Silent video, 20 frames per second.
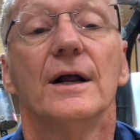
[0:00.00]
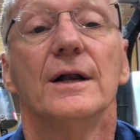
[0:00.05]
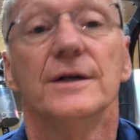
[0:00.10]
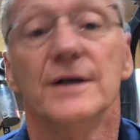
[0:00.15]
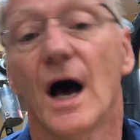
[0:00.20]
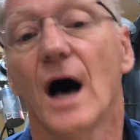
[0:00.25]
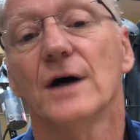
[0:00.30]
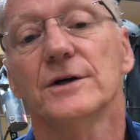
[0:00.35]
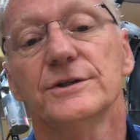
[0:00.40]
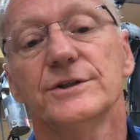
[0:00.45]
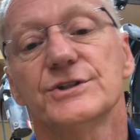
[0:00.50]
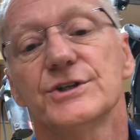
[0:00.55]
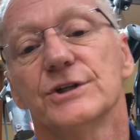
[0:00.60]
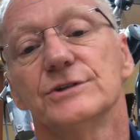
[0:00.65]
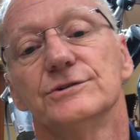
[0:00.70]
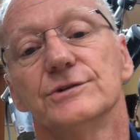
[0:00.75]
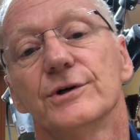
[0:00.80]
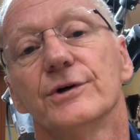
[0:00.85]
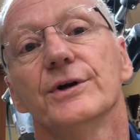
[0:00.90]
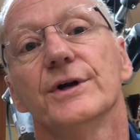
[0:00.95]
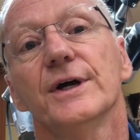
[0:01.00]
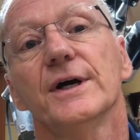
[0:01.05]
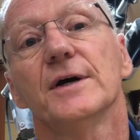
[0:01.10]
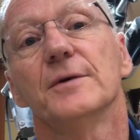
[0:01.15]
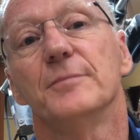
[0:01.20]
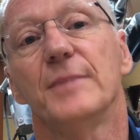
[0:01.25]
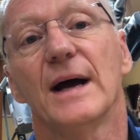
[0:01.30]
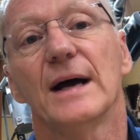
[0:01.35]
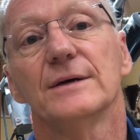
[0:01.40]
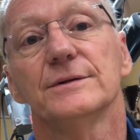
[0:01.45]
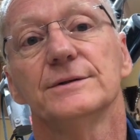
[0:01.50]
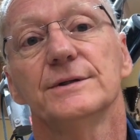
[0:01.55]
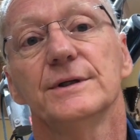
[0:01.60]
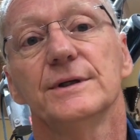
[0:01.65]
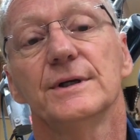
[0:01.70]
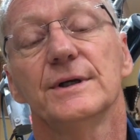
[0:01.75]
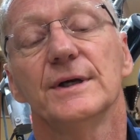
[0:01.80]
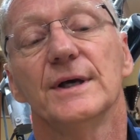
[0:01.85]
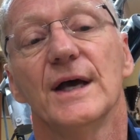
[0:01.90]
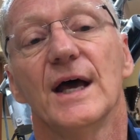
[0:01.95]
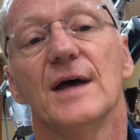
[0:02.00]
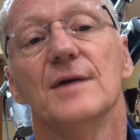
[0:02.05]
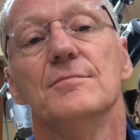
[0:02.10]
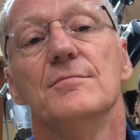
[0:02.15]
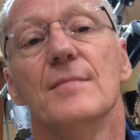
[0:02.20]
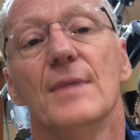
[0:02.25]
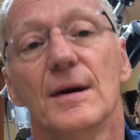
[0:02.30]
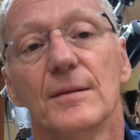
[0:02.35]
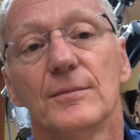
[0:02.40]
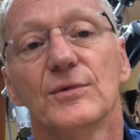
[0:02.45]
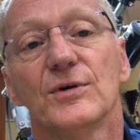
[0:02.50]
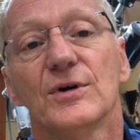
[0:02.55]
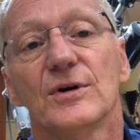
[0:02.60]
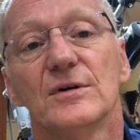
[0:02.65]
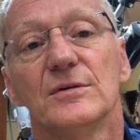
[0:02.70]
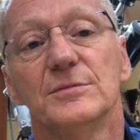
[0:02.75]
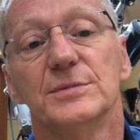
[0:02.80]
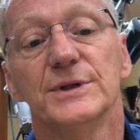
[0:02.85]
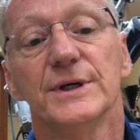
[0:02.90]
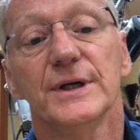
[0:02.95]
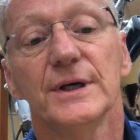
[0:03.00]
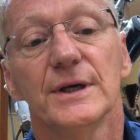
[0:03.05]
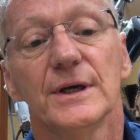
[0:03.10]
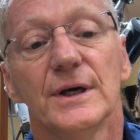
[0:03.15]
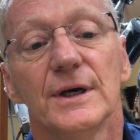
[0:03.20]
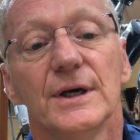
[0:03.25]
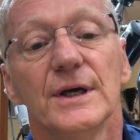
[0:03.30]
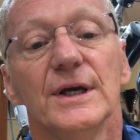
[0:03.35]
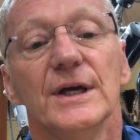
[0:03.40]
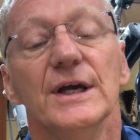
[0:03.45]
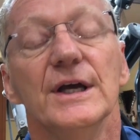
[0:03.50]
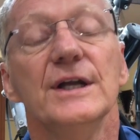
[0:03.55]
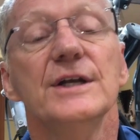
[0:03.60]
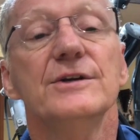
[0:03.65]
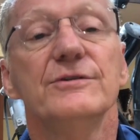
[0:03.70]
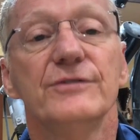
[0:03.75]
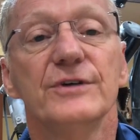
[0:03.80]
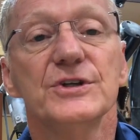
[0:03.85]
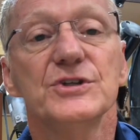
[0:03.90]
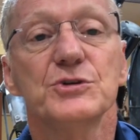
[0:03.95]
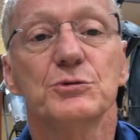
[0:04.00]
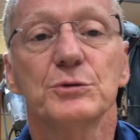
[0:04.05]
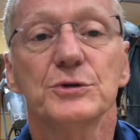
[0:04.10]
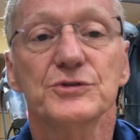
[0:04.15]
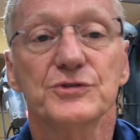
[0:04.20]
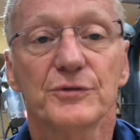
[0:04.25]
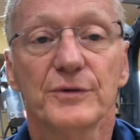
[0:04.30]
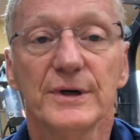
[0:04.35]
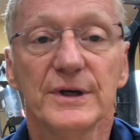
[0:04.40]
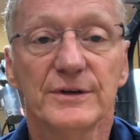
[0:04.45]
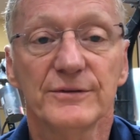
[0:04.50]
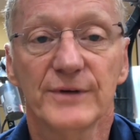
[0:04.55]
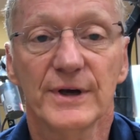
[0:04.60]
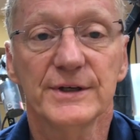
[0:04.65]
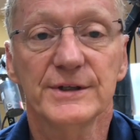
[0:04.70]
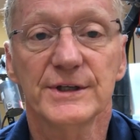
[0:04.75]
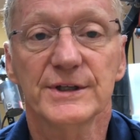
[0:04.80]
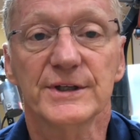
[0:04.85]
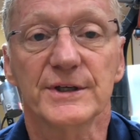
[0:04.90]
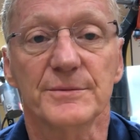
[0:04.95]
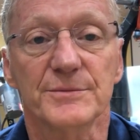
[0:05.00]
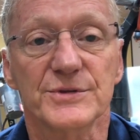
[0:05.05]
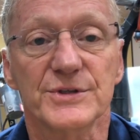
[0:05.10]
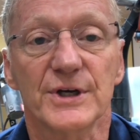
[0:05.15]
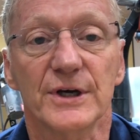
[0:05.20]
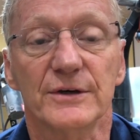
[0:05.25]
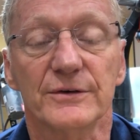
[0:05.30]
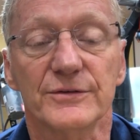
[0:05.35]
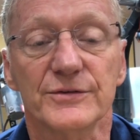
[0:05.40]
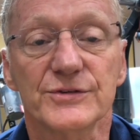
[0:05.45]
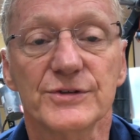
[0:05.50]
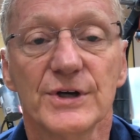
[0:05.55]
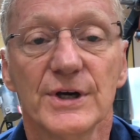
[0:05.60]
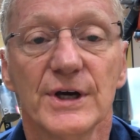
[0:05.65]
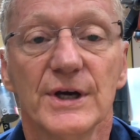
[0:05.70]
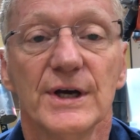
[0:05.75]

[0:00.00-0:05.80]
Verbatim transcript: Knowledge and learning abounded, and memorably, individuals reinvented themselves,